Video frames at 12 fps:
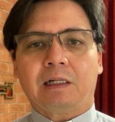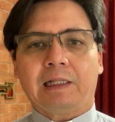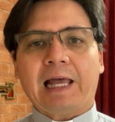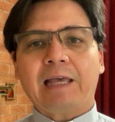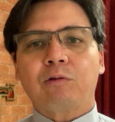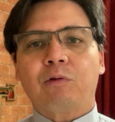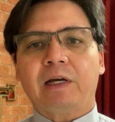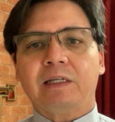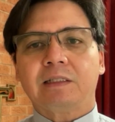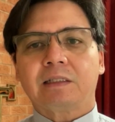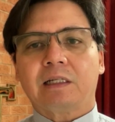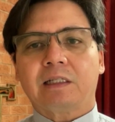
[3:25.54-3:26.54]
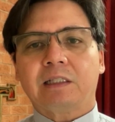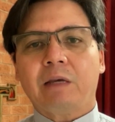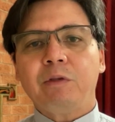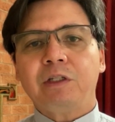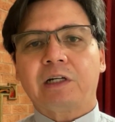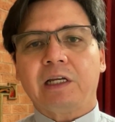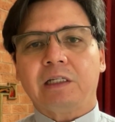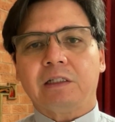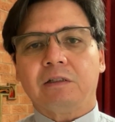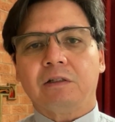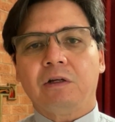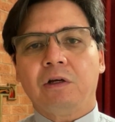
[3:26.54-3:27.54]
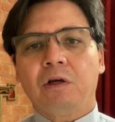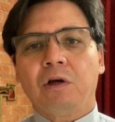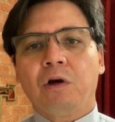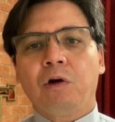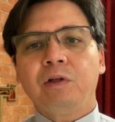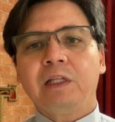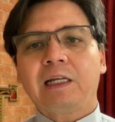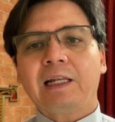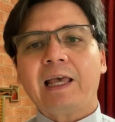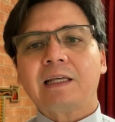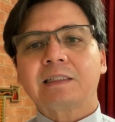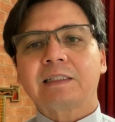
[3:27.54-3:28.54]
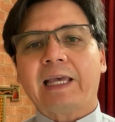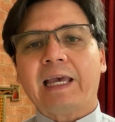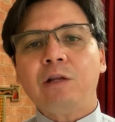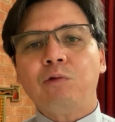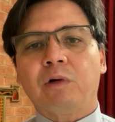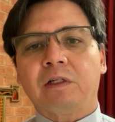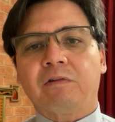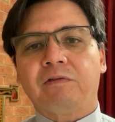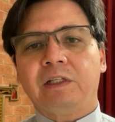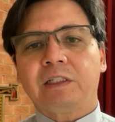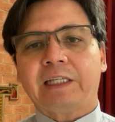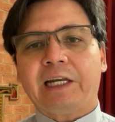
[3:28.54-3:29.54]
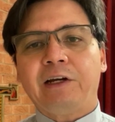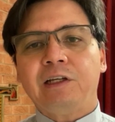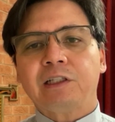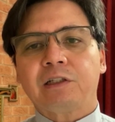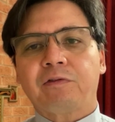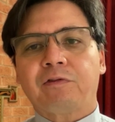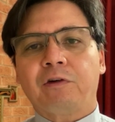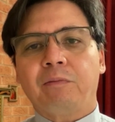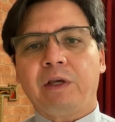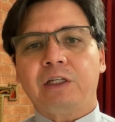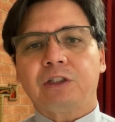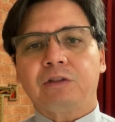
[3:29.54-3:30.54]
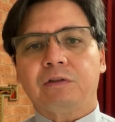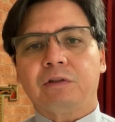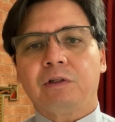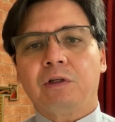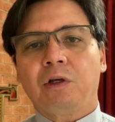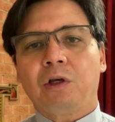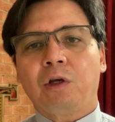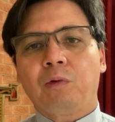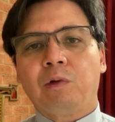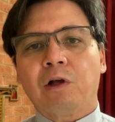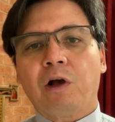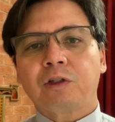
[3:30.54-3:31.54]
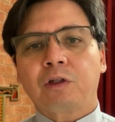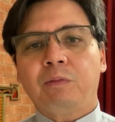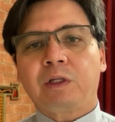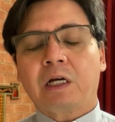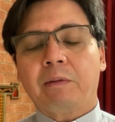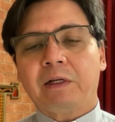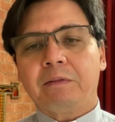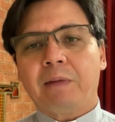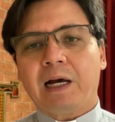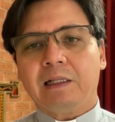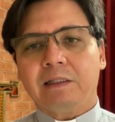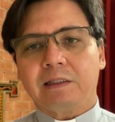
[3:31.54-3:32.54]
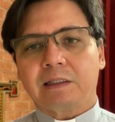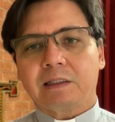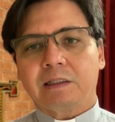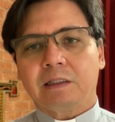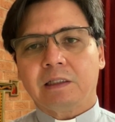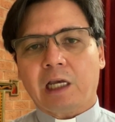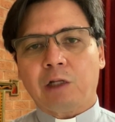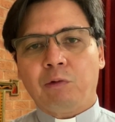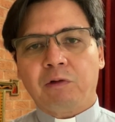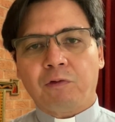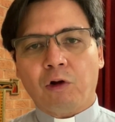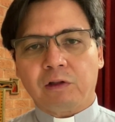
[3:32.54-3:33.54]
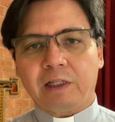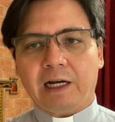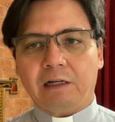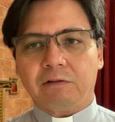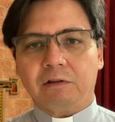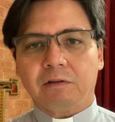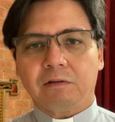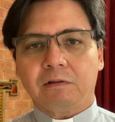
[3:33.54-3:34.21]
Likewise, a seminarian who neglects any one of these areas of formation will also become unbalanced and will fall down.